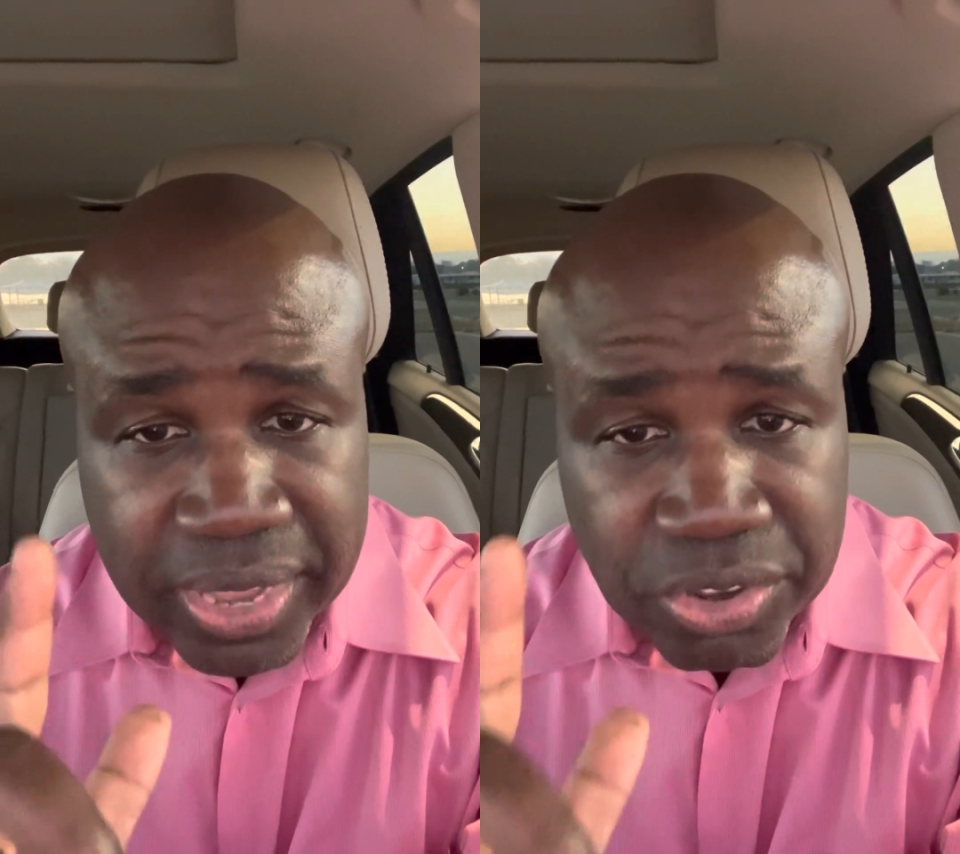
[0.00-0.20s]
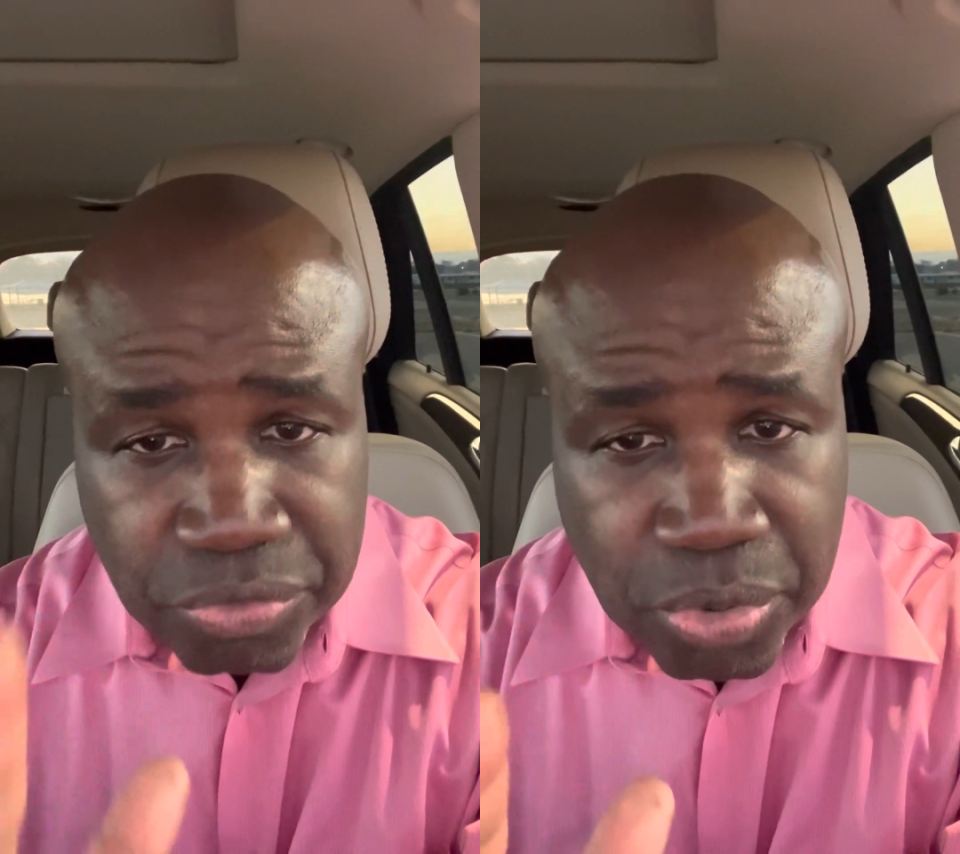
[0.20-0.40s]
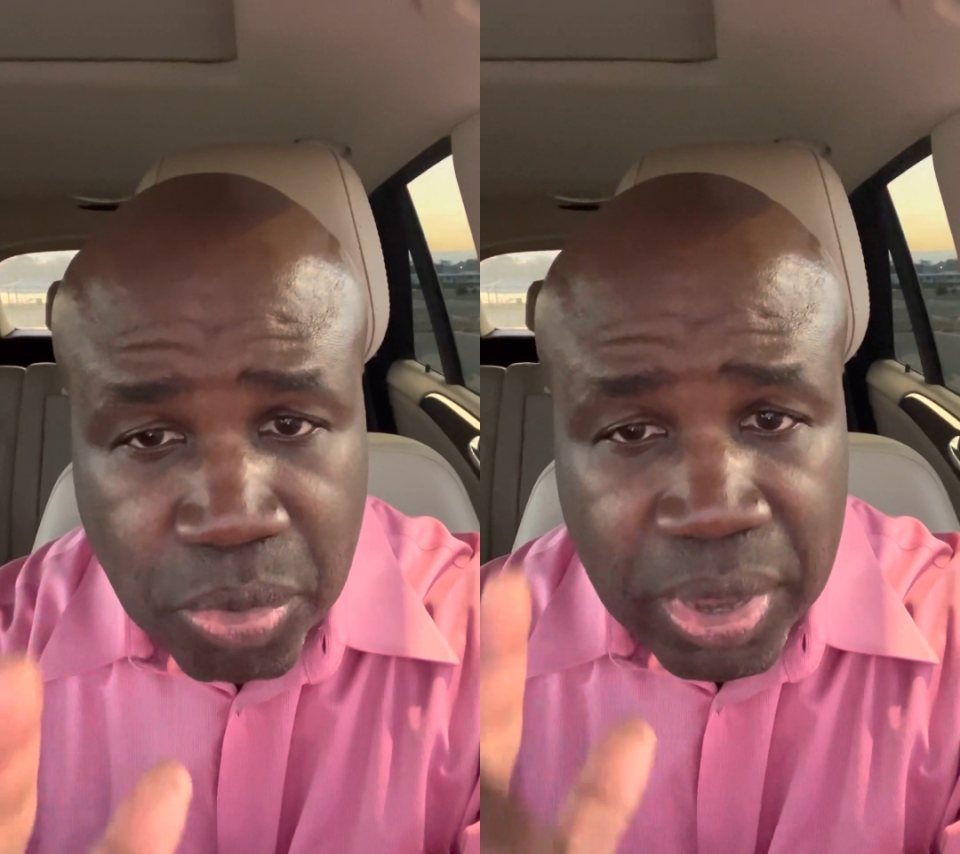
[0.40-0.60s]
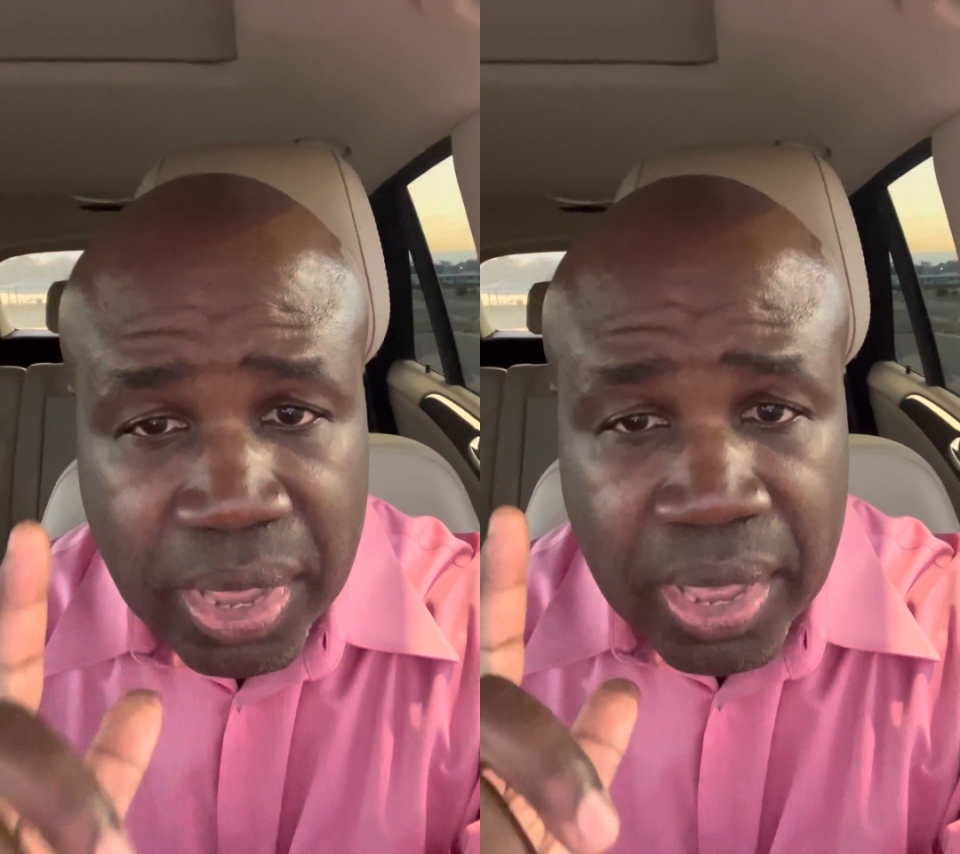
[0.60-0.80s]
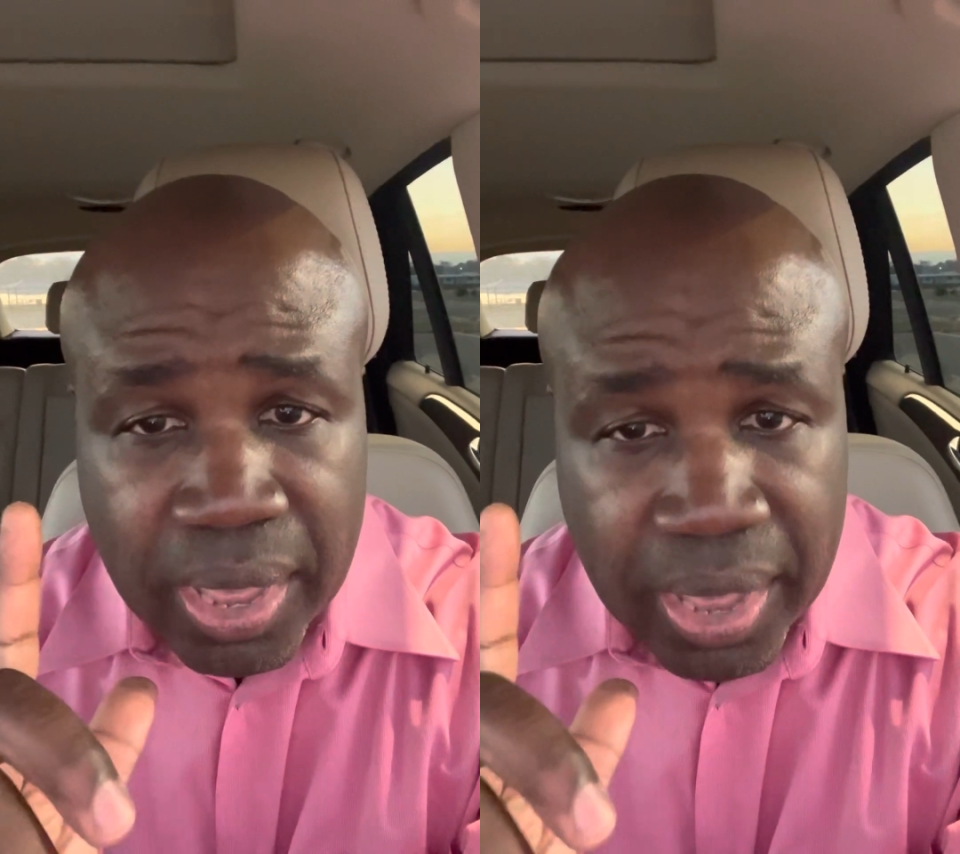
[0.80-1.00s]
like stroke
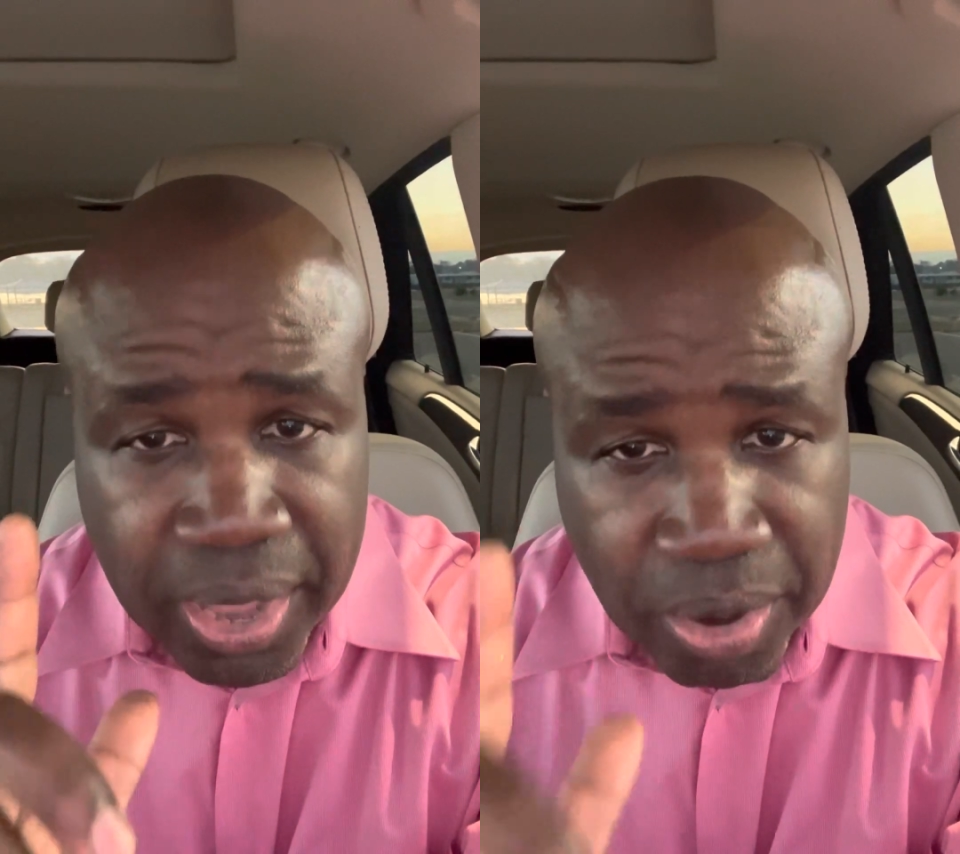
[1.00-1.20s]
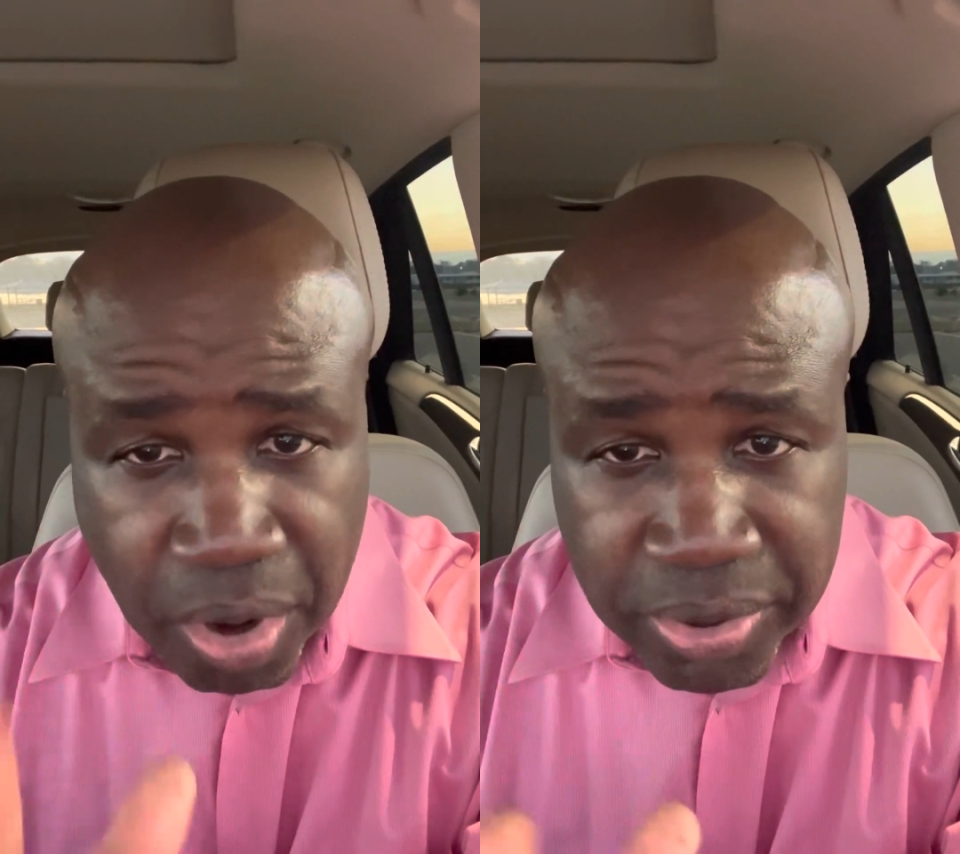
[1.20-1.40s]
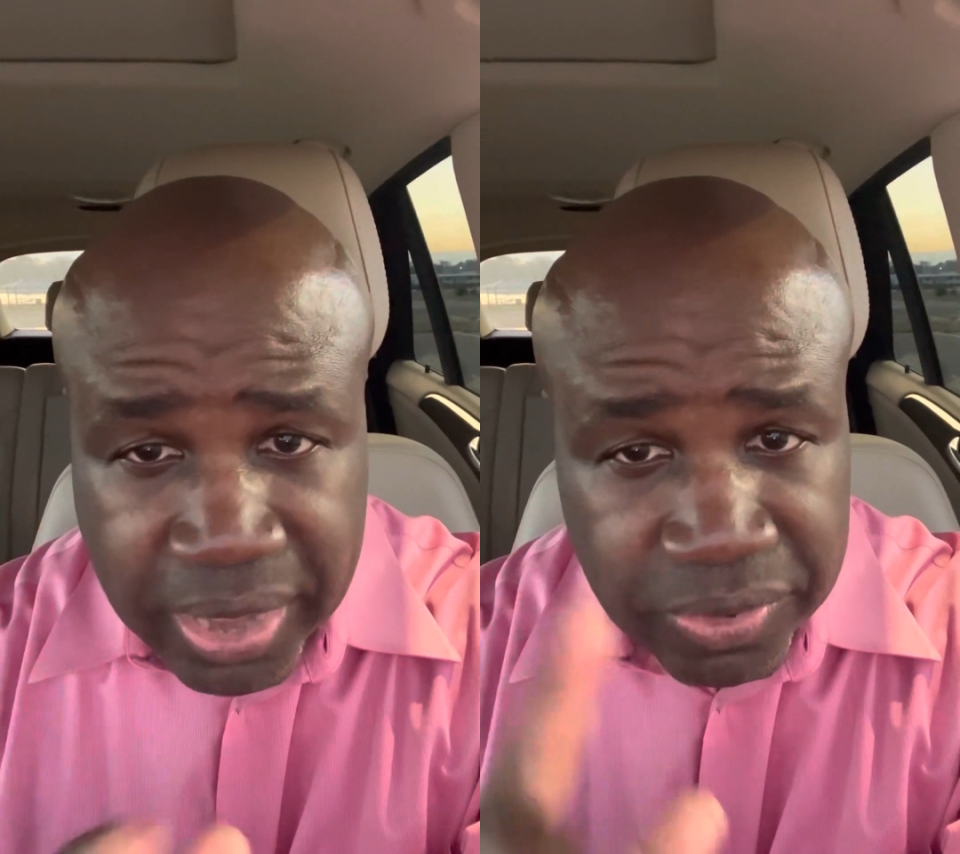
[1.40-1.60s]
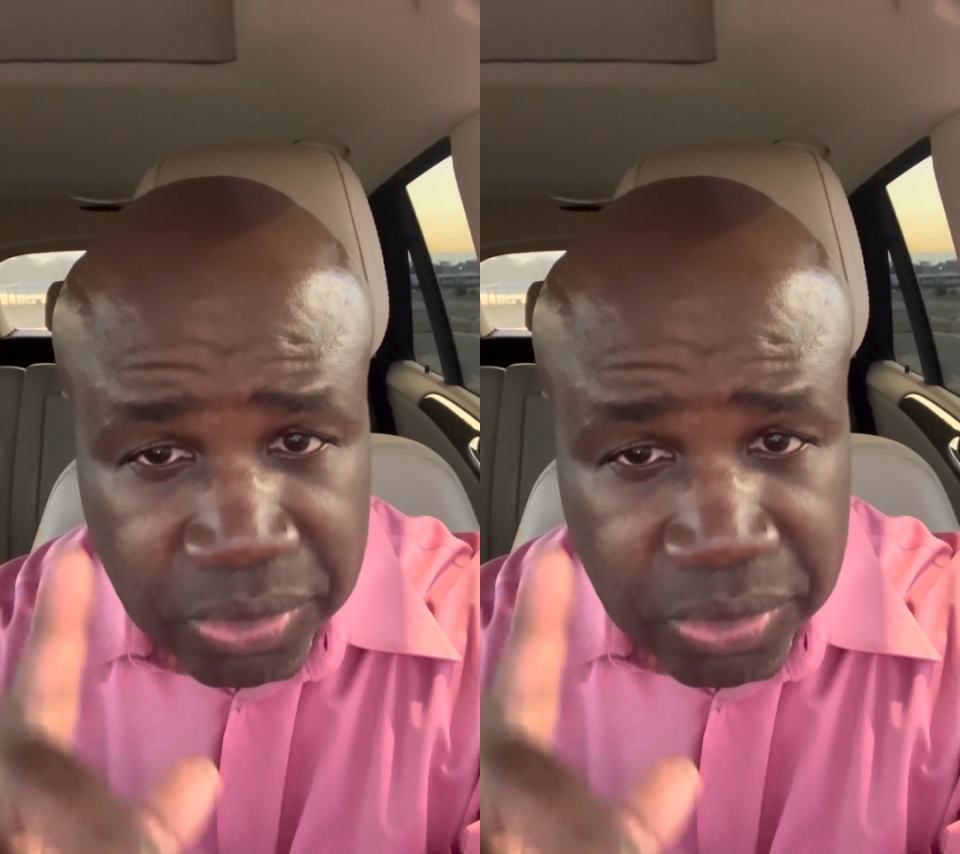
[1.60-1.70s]
and heart attacks.